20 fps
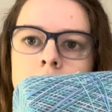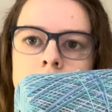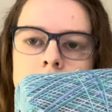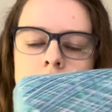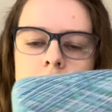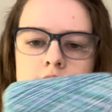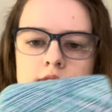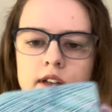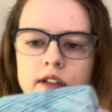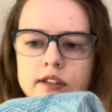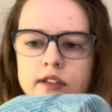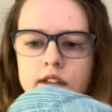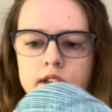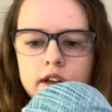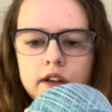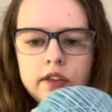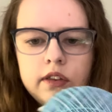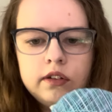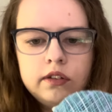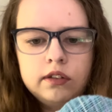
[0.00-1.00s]
the size of the
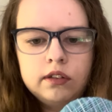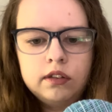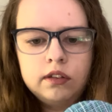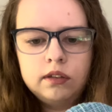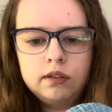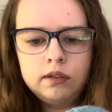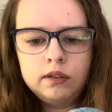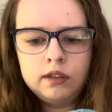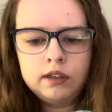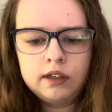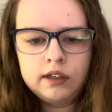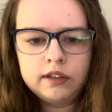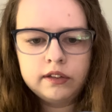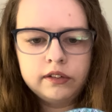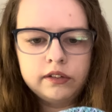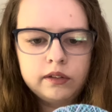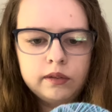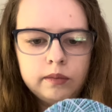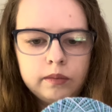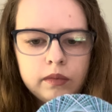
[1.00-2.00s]
other two. It has
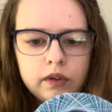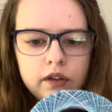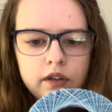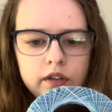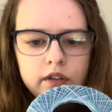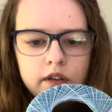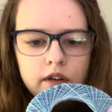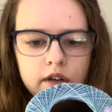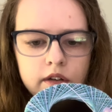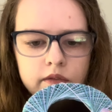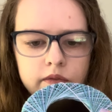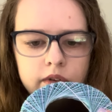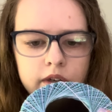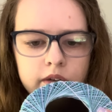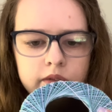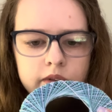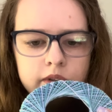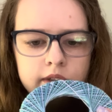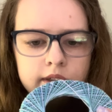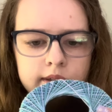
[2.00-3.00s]
some yarn fluff
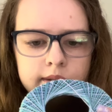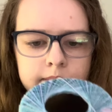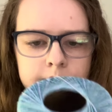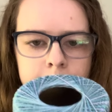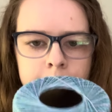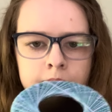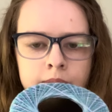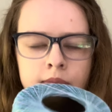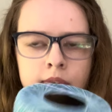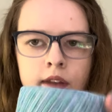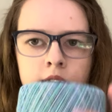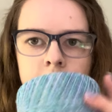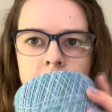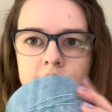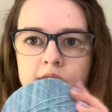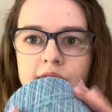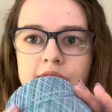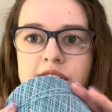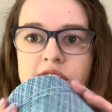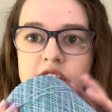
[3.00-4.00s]
on it. It
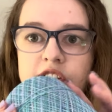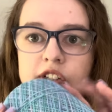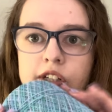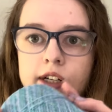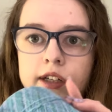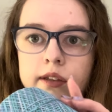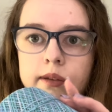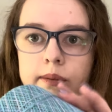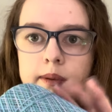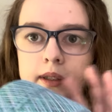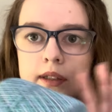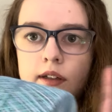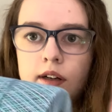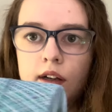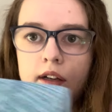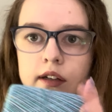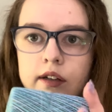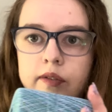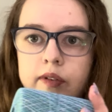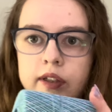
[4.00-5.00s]
has the shine to it. I
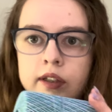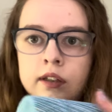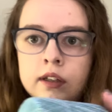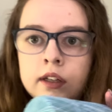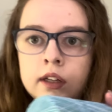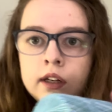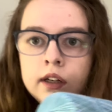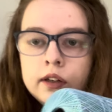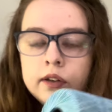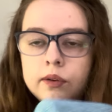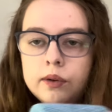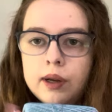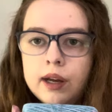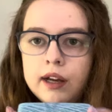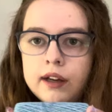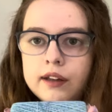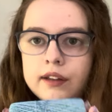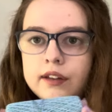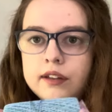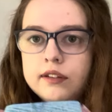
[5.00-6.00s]
love it. You can
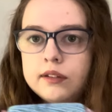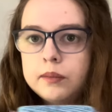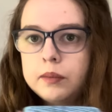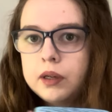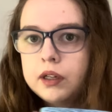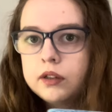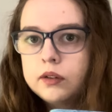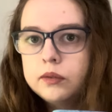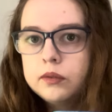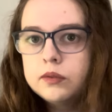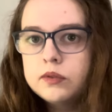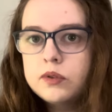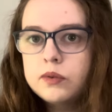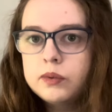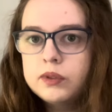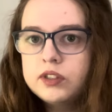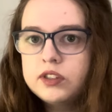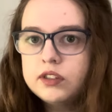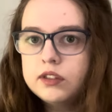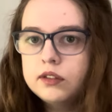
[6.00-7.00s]
get these at Michael's,
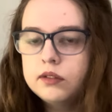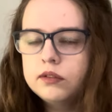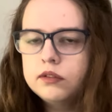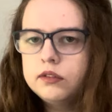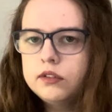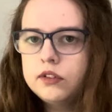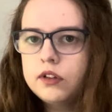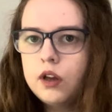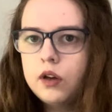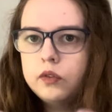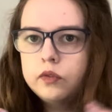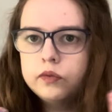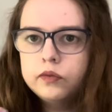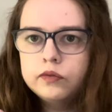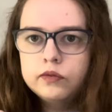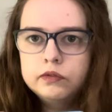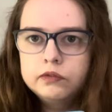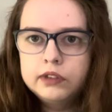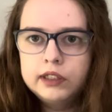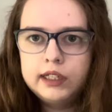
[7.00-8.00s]
which is
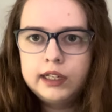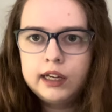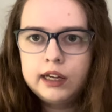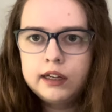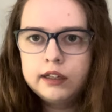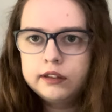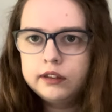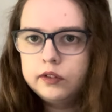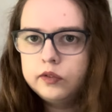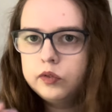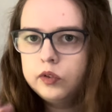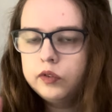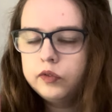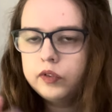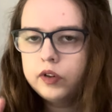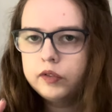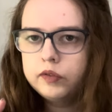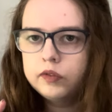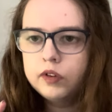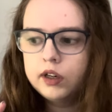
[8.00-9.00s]
really handy for if
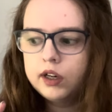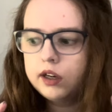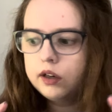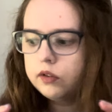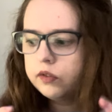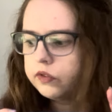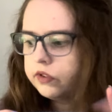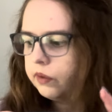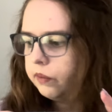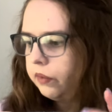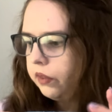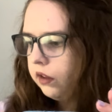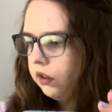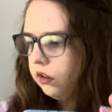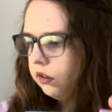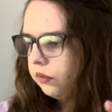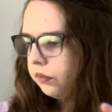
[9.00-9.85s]
I've run out of something.